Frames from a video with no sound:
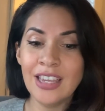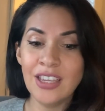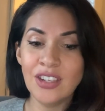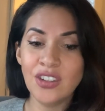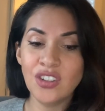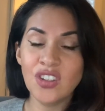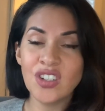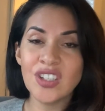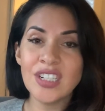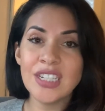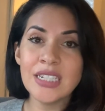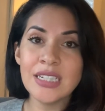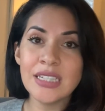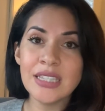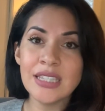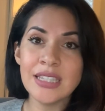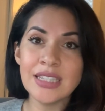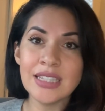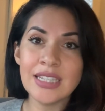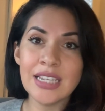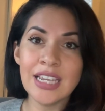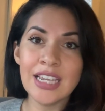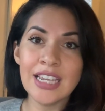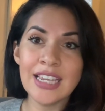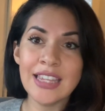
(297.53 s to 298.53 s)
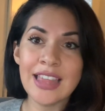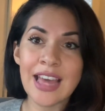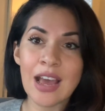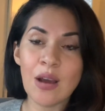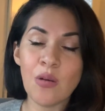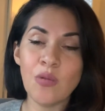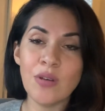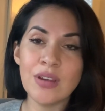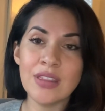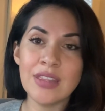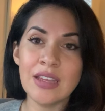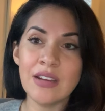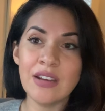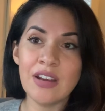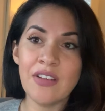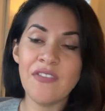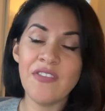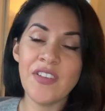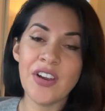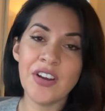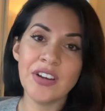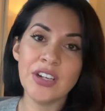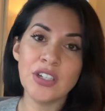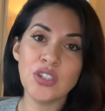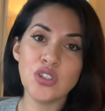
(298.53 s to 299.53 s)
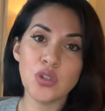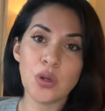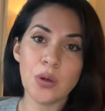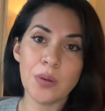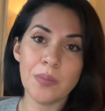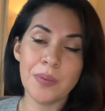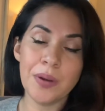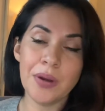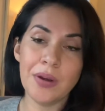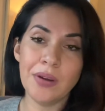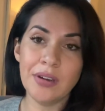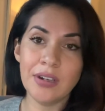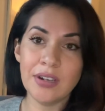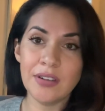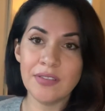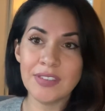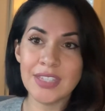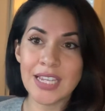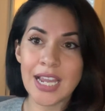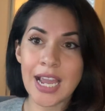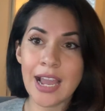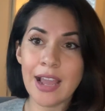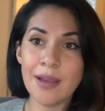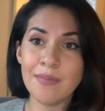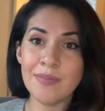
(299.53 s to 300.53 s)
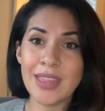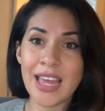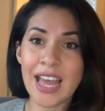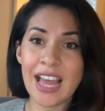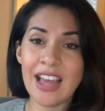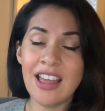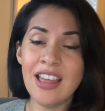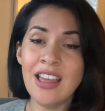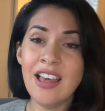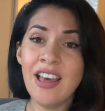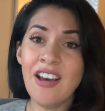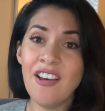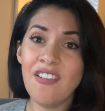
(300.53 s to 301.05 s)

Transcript: you're going to see that within a very short period of time, that